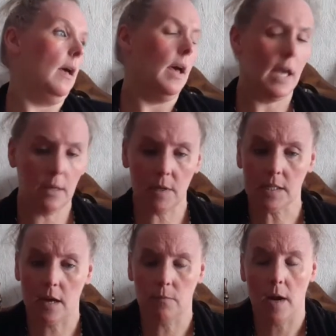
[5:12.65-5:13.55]
Anyways,
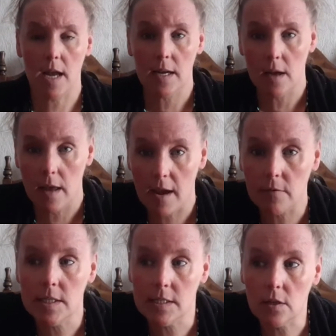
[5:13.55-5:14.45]
I've read
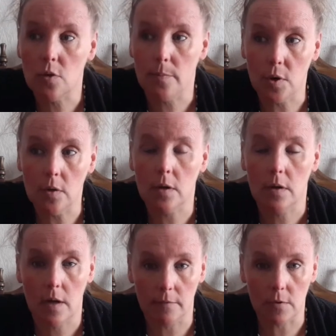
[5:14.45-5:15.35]
every single book
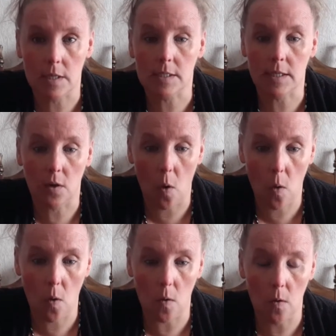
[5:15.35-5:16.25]
of Kersley
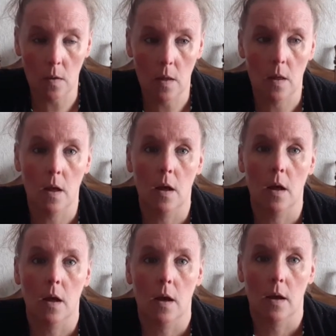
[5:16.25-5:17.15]
Cole,
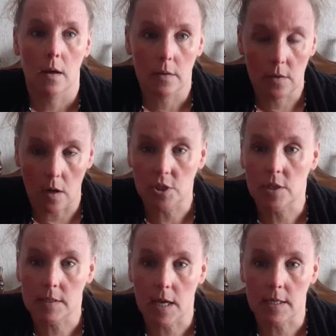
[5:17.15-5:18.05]
not
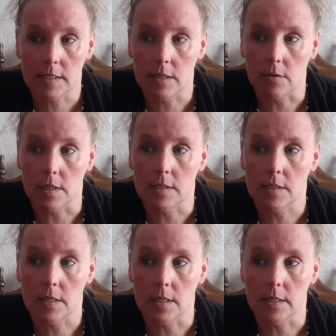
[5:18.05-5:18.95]
just that series,
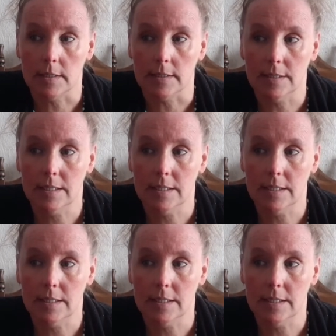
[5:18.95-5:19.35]
the